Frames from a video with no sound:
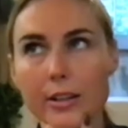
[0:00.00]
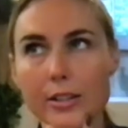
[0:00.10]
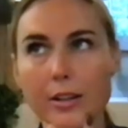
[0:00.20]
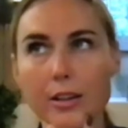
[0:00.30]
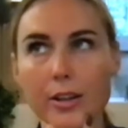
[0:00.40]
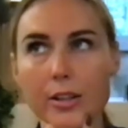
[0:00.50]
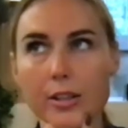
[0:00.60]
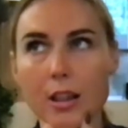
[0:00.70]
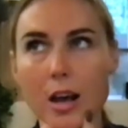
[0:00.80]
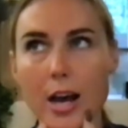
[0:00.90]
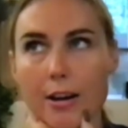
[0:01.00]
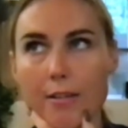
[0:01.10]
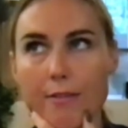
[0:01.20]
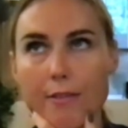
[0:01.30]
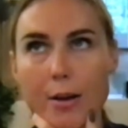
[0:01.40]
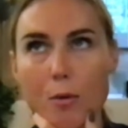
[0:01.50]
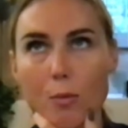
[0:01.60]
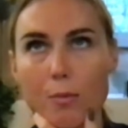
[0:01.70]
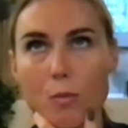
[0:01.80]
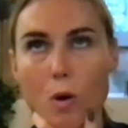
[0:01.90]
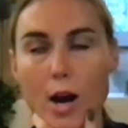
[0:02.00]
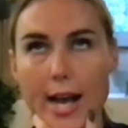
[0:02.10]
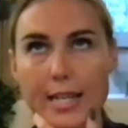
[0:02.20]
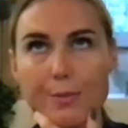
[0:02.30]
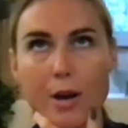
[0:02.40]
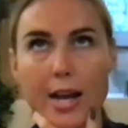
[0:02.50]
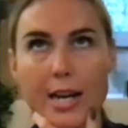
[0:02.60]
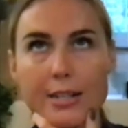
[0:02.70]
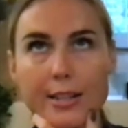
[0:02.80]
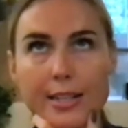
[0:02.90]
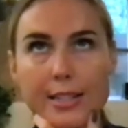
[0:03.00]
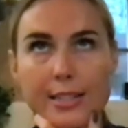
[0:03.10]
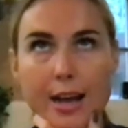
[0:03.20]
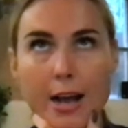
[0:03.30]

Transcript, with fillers: There's a there's a lot of whys behind this,